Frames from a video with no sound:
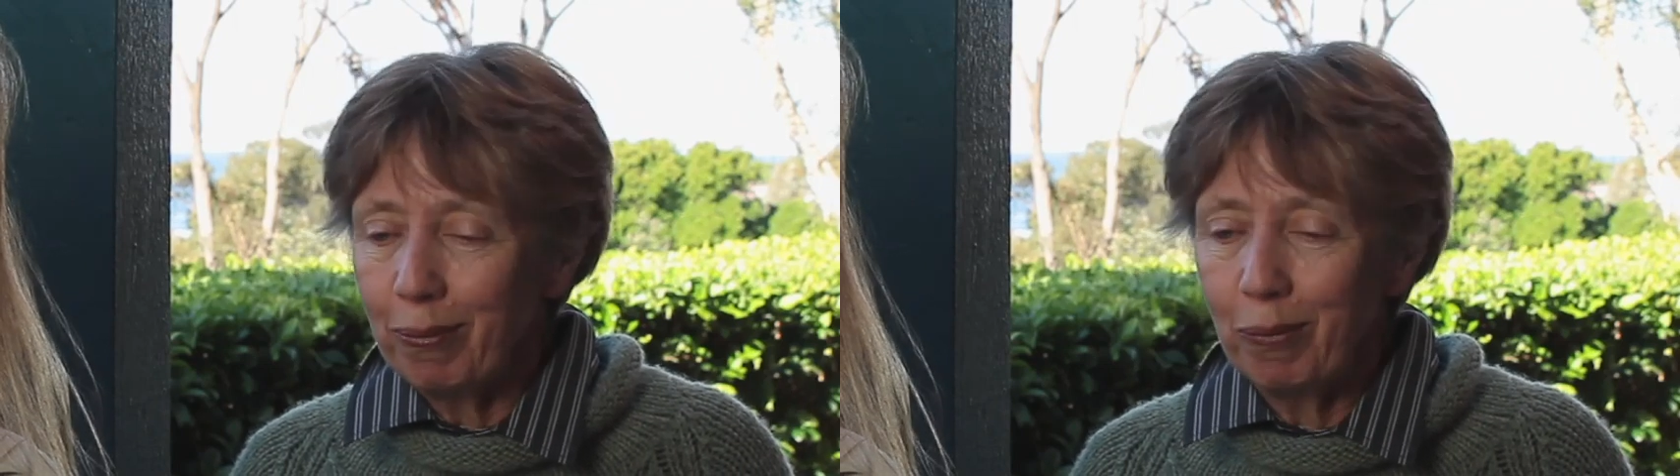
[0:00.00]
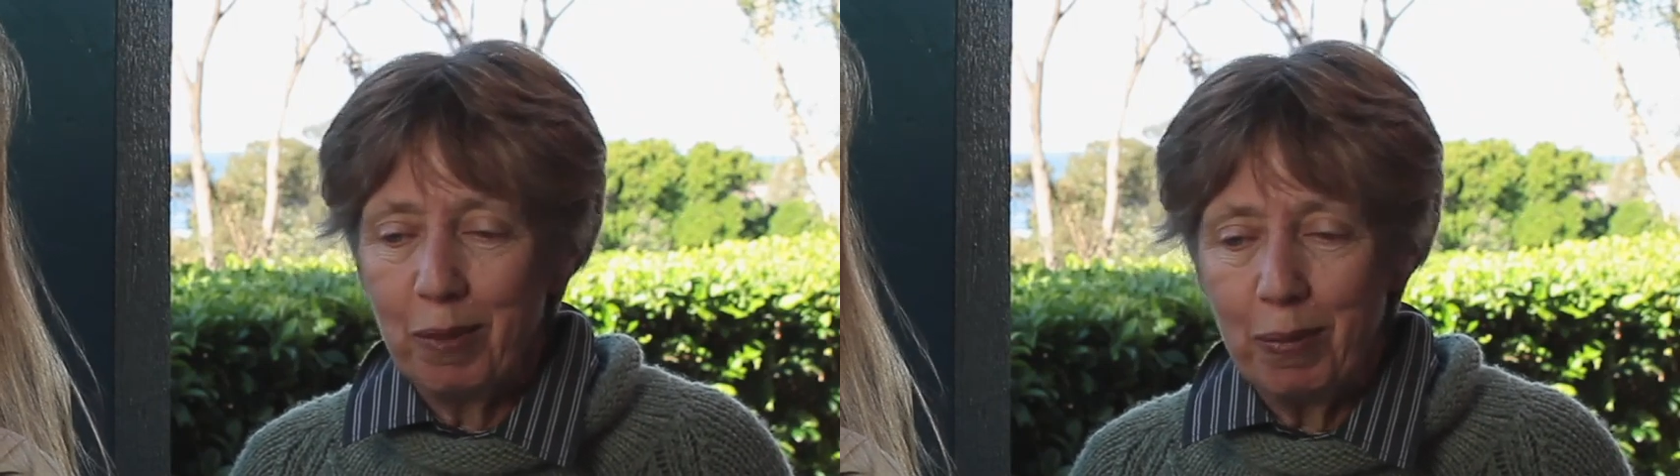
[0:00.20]

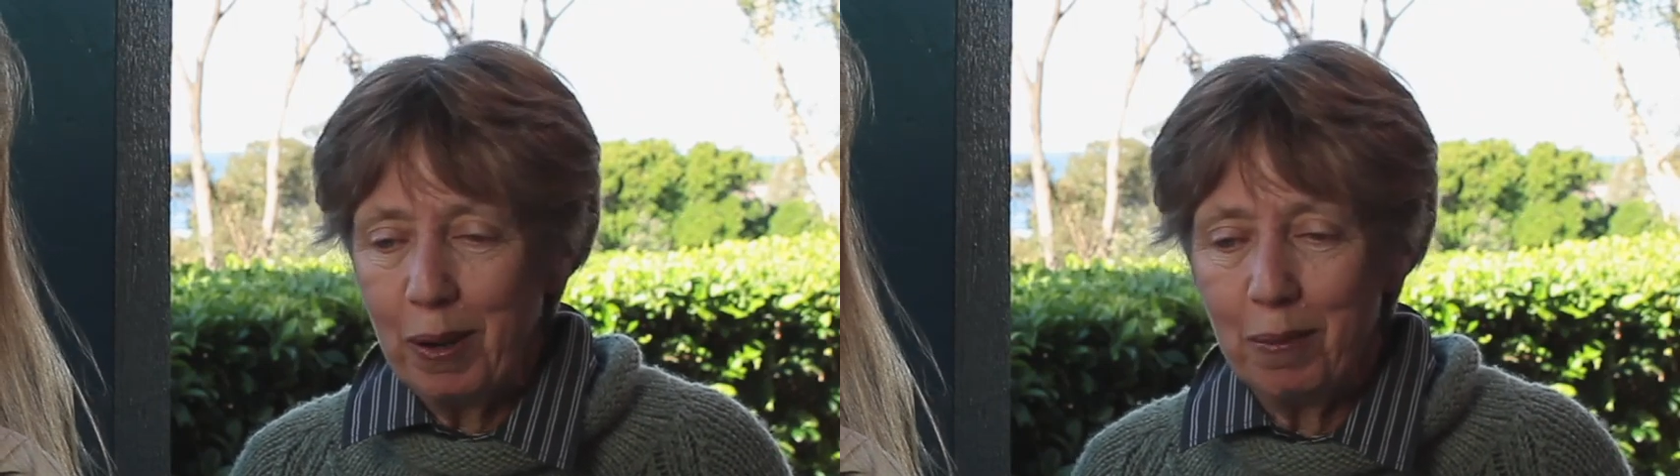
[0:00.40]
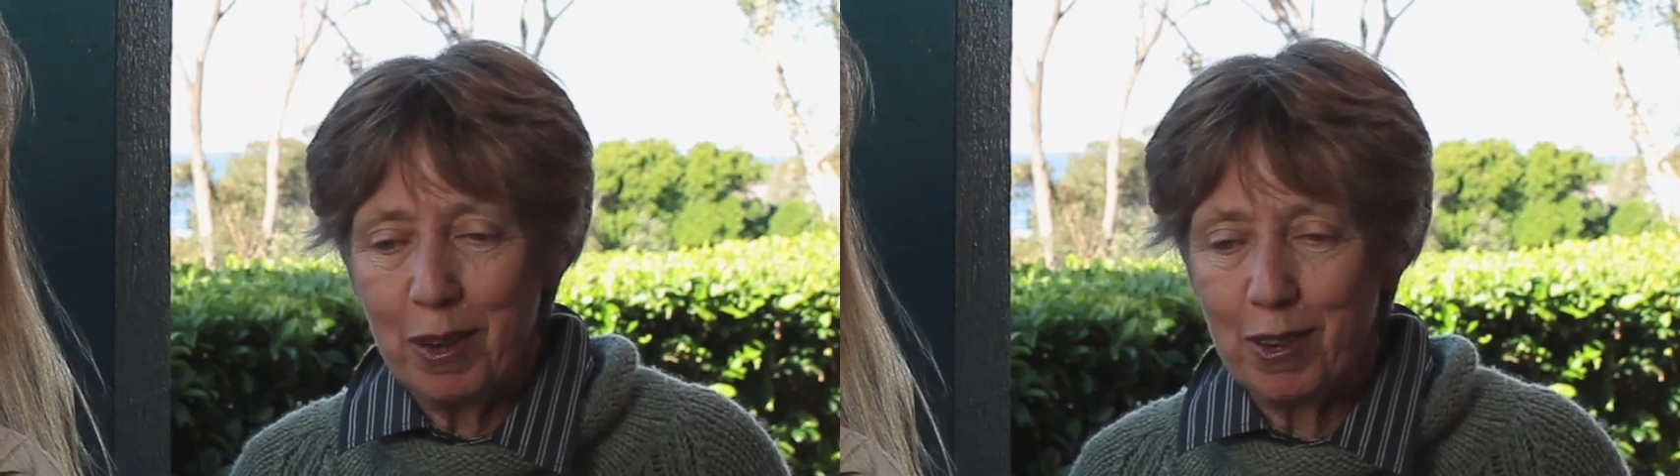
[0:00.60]
and we've
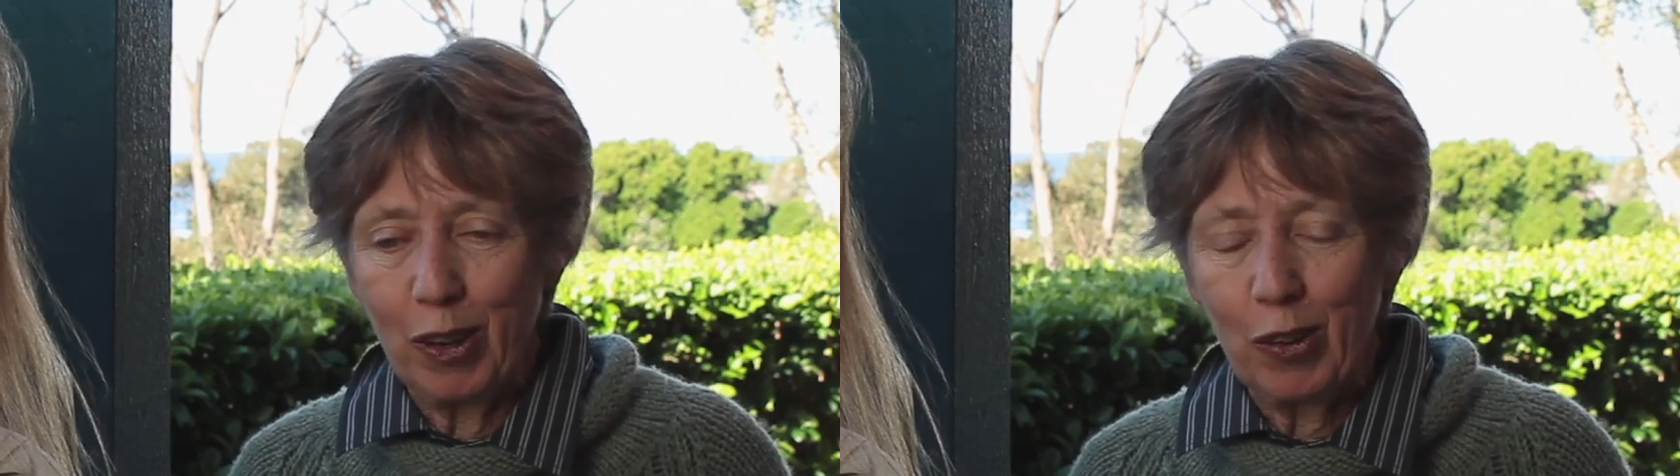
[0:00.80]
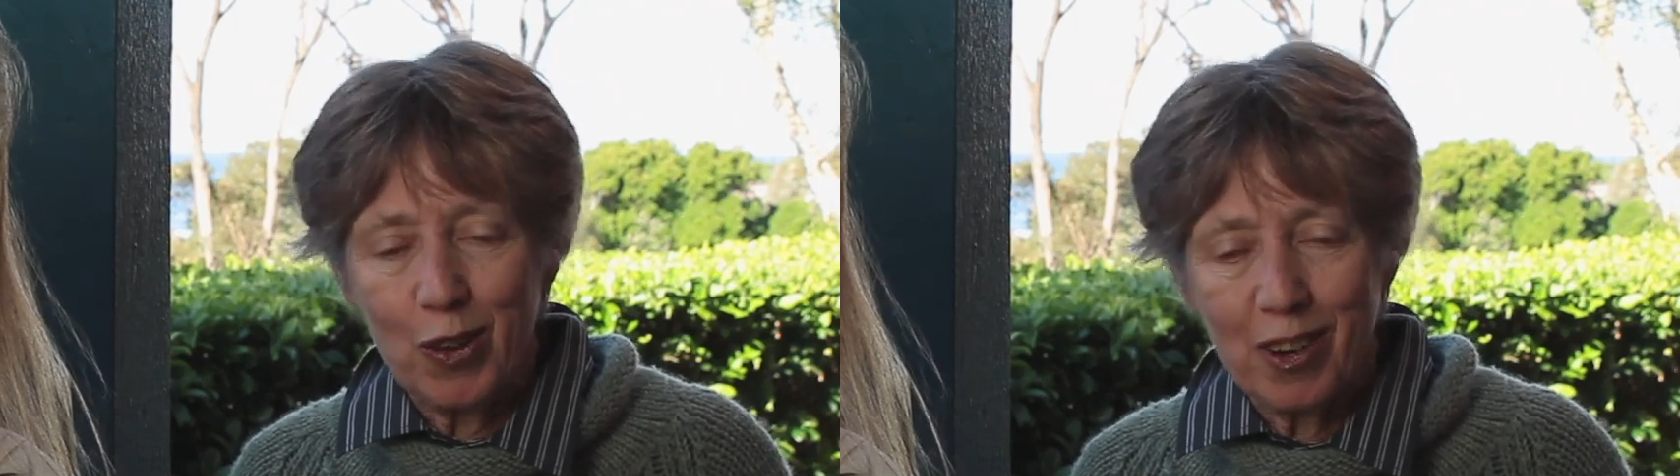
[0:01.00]
been in
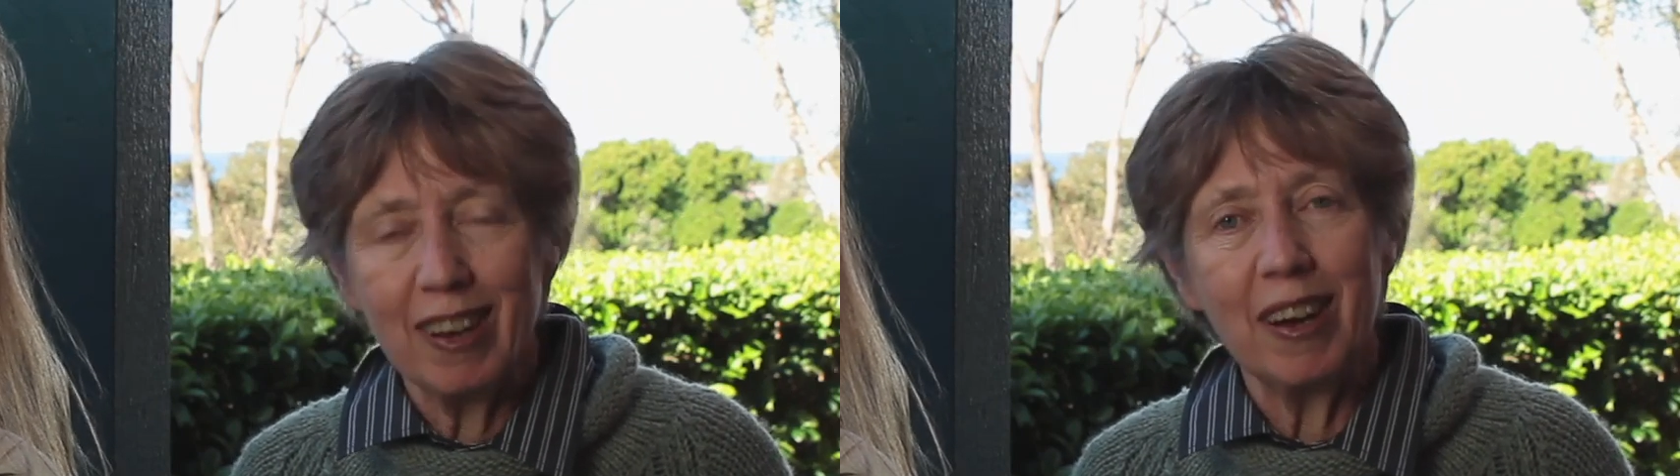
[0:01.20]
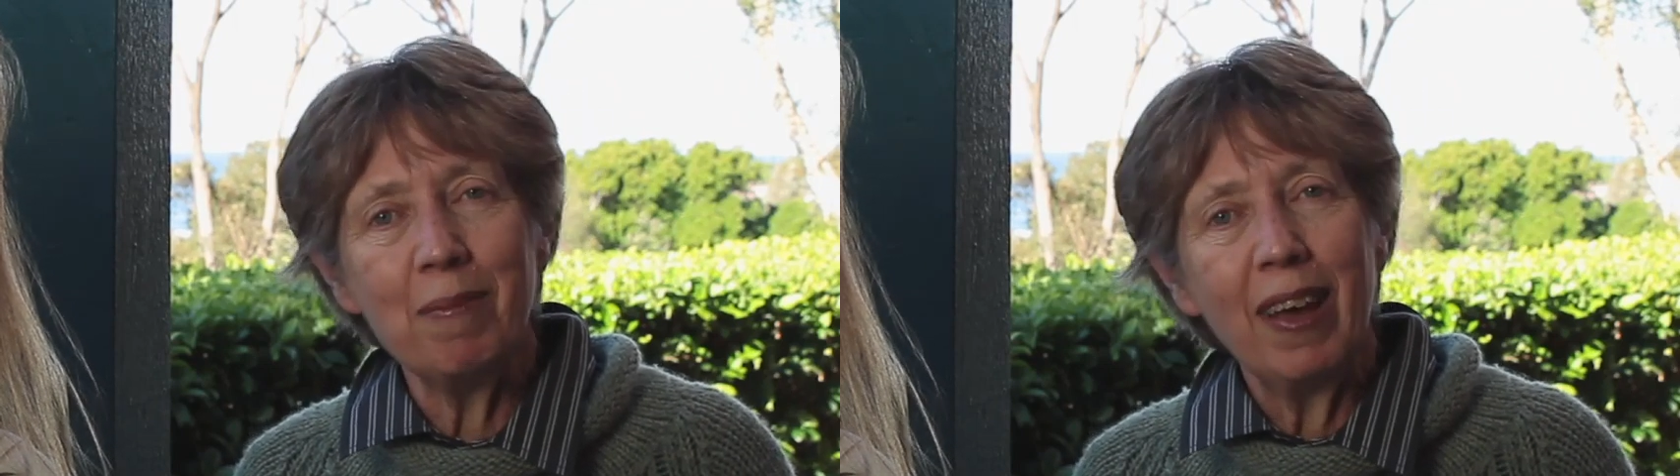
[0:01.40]
ministry a long
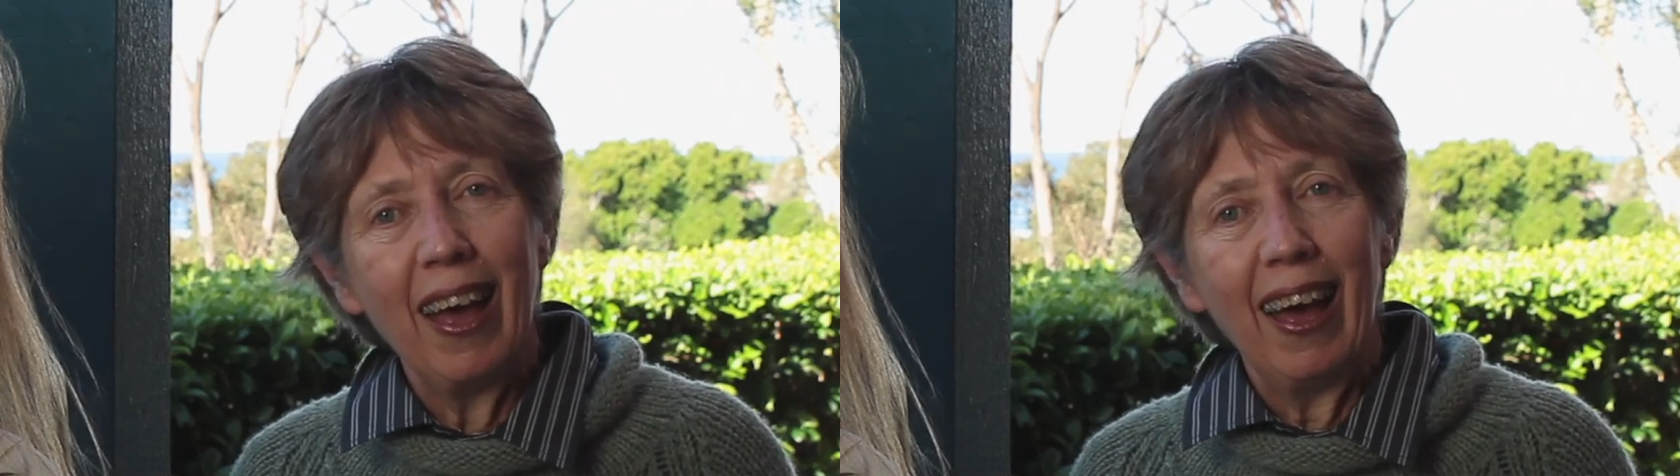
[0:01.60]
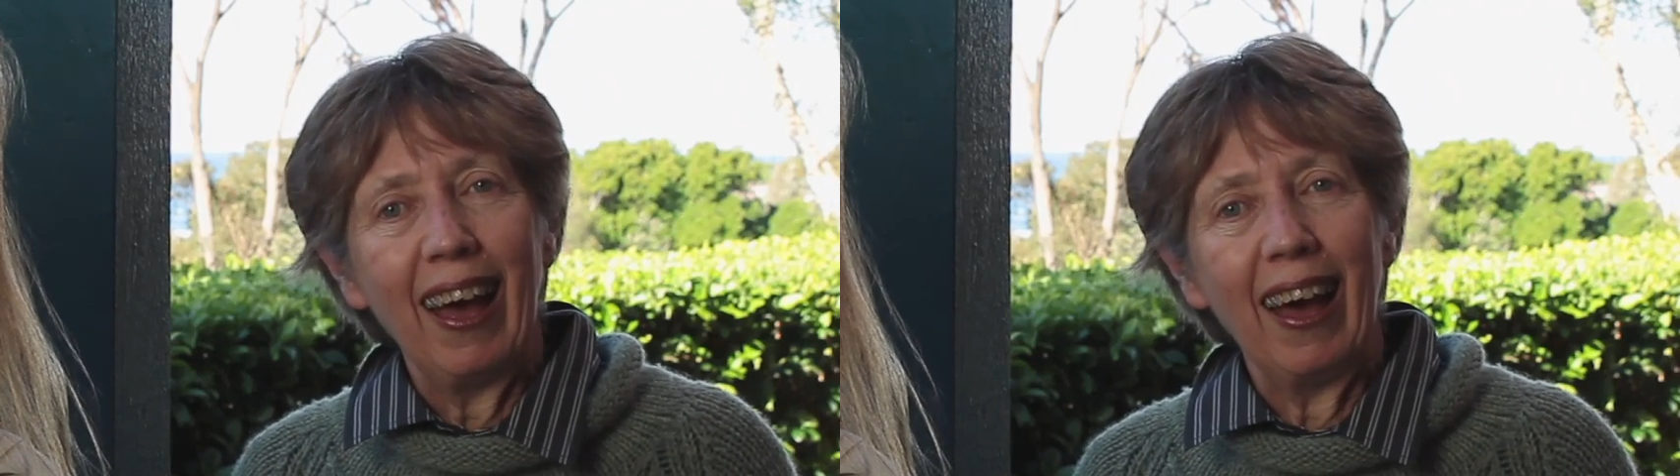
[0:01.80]
time,
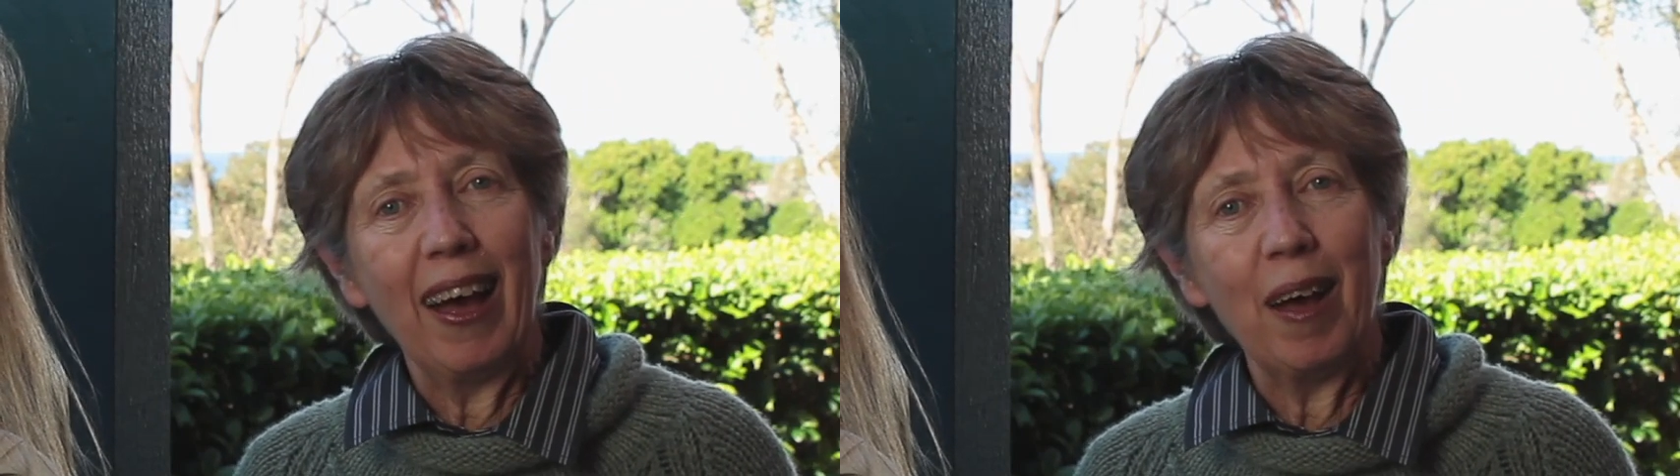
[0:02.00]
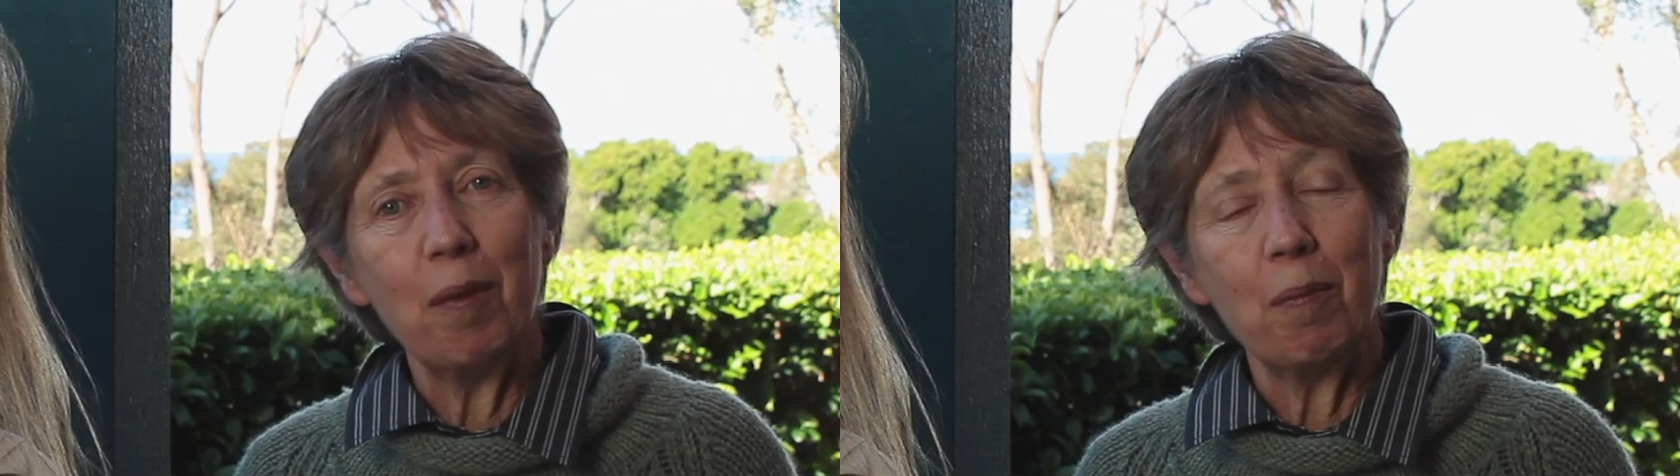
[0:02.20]

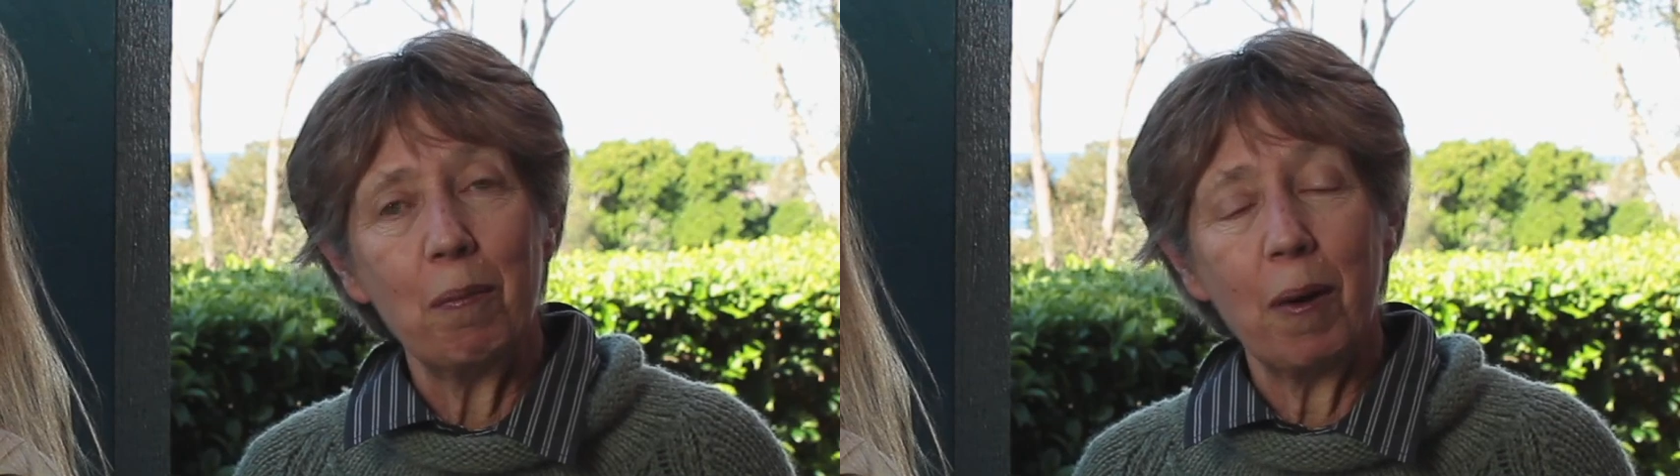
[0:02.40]
uh,